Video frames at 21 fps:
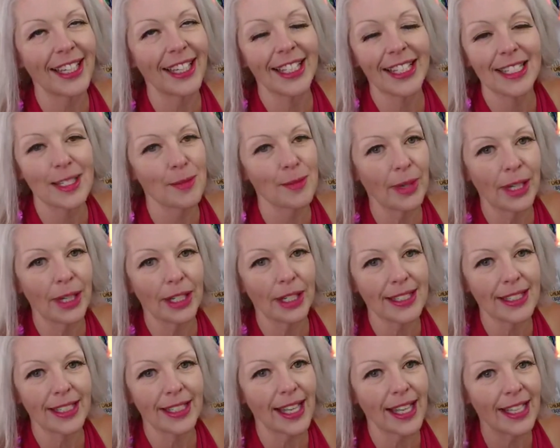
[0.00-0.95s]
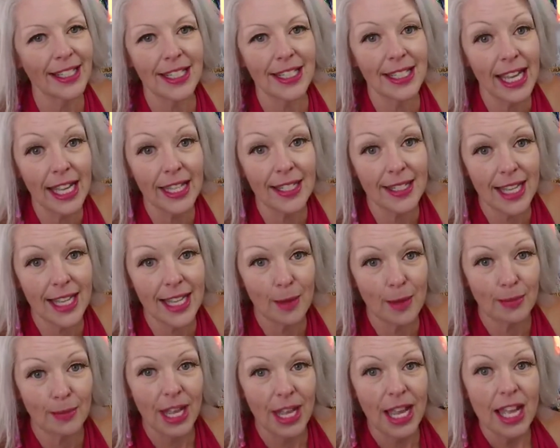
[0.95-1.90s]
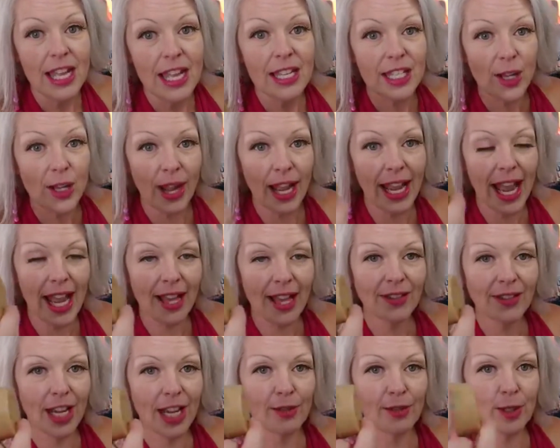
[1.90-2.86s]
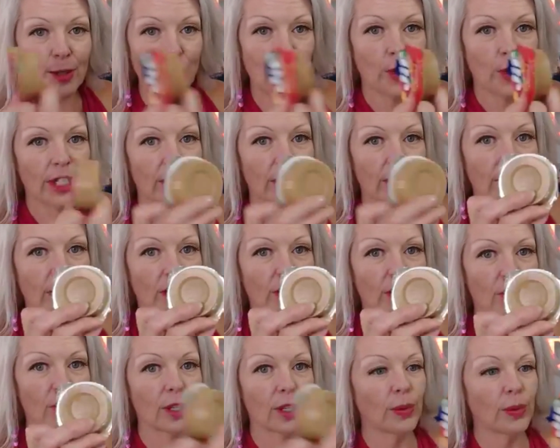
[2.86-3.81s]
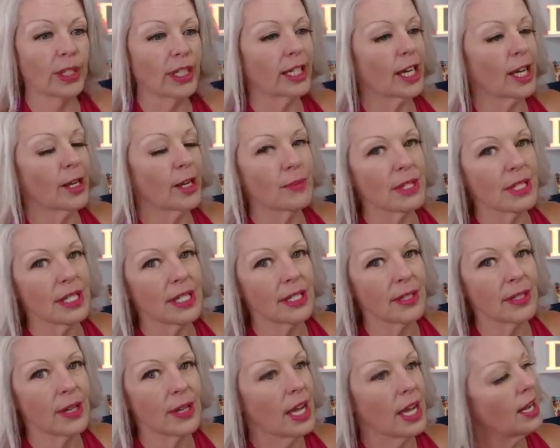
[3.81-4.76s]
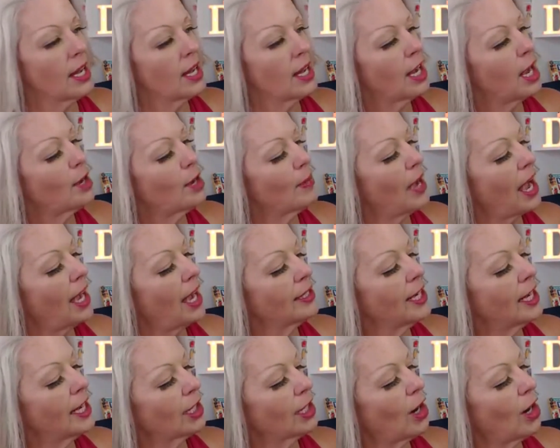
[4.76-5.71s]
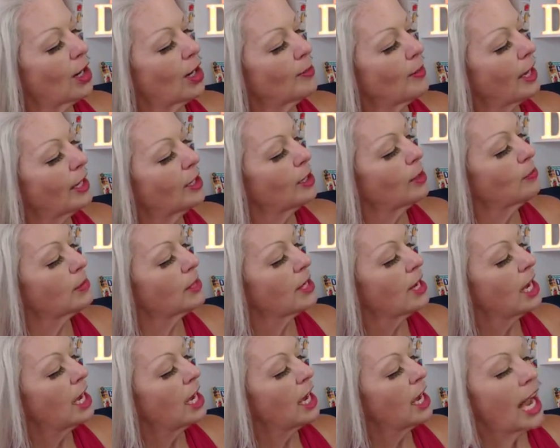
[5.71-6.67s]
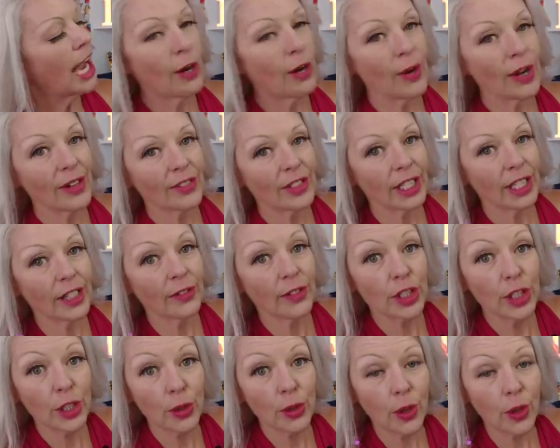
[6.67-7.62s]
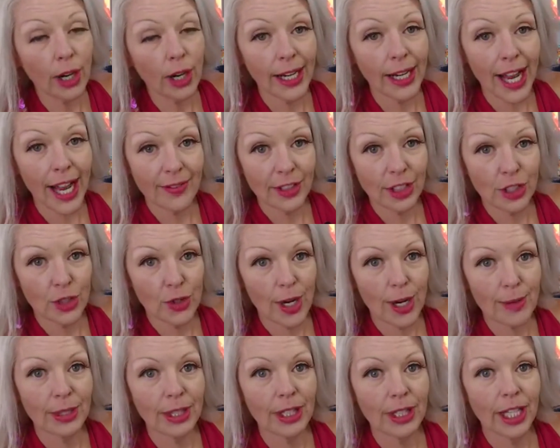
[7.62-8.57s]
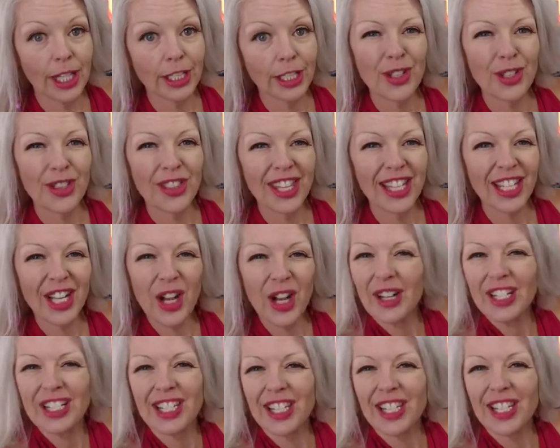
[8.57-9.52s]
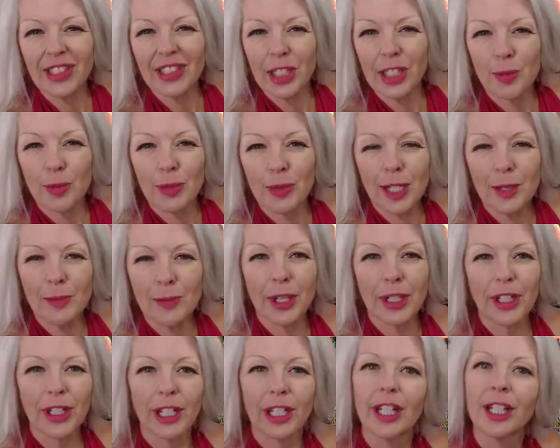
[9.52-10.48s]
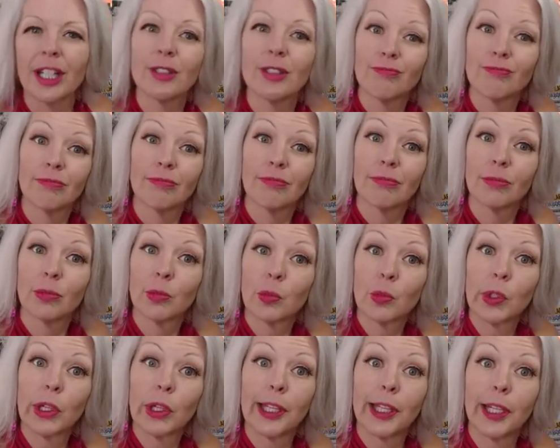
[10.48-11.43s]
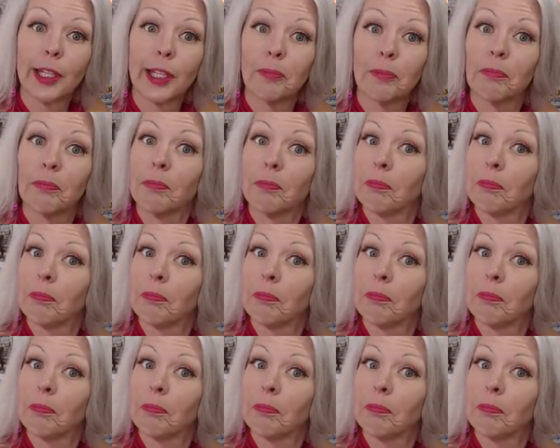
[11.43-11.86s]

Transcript: It's embarrassing. I just can't stop. So I have to have some portion control when it comes to high net carb items. However, if you are having trouble and you think, oh, I just have a little peanut butter, really?